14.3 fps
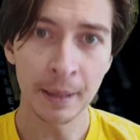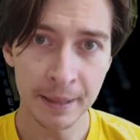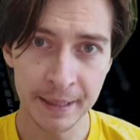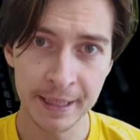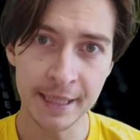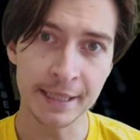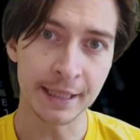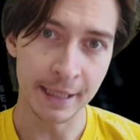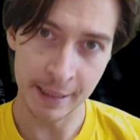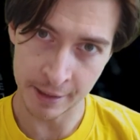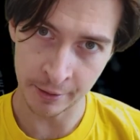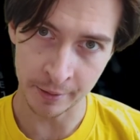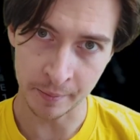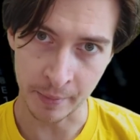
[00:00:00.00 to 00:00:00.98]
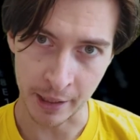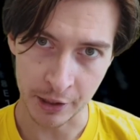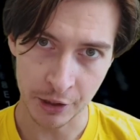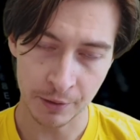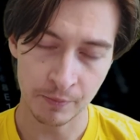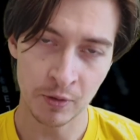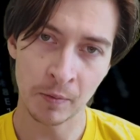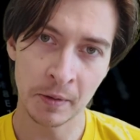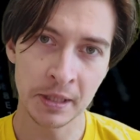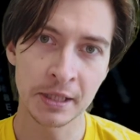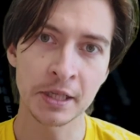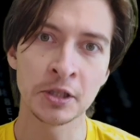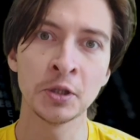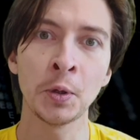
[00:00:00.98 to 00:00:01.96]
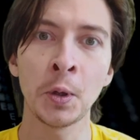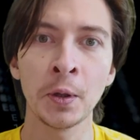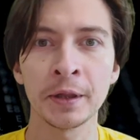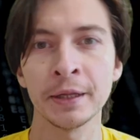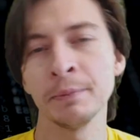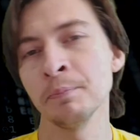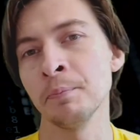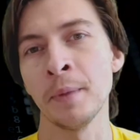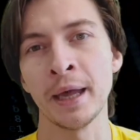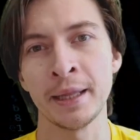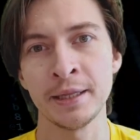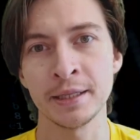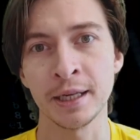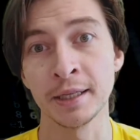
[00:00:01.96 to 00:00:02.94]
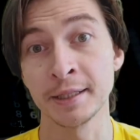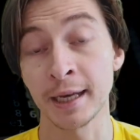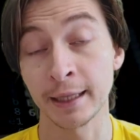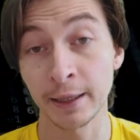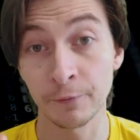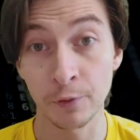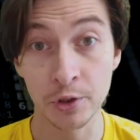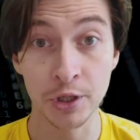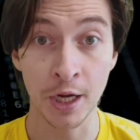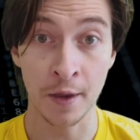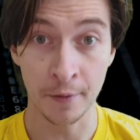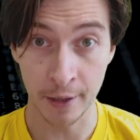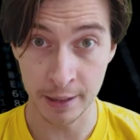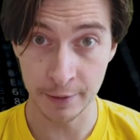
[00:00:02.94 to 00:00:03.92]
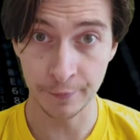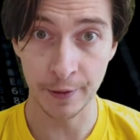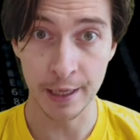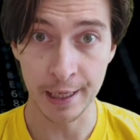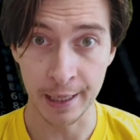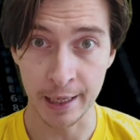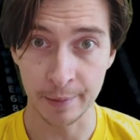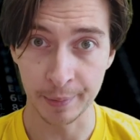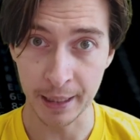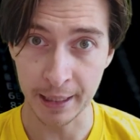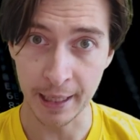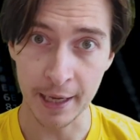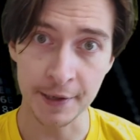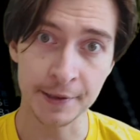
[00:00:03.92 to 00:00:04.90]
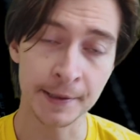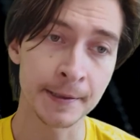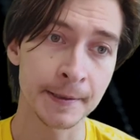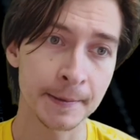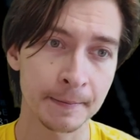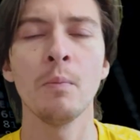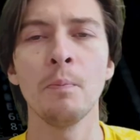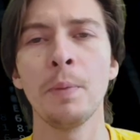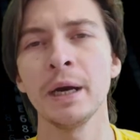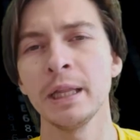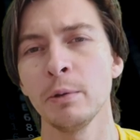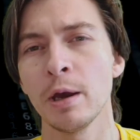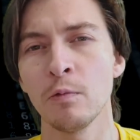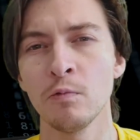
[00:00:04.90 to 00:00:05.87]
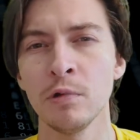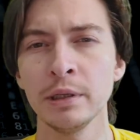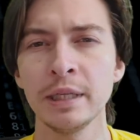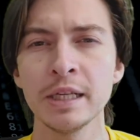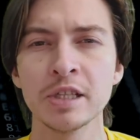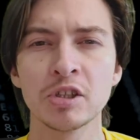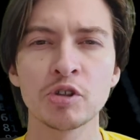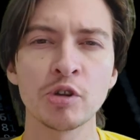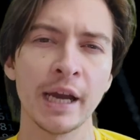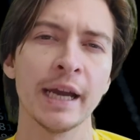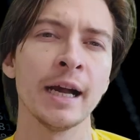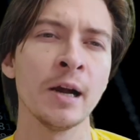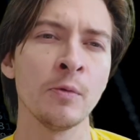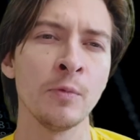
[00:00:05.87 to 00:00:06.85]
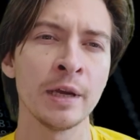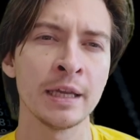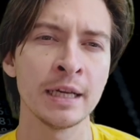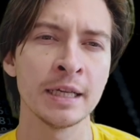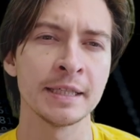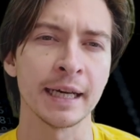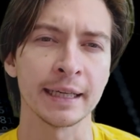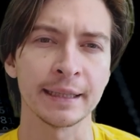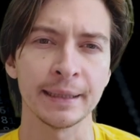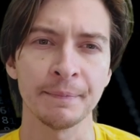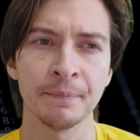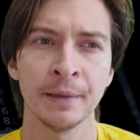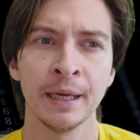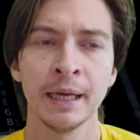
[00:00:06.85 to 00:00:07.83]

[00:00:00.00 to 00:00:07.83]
But this is not much, so this is not meant exactly for generative A I applications. By the way, what is Dragonwing exactly?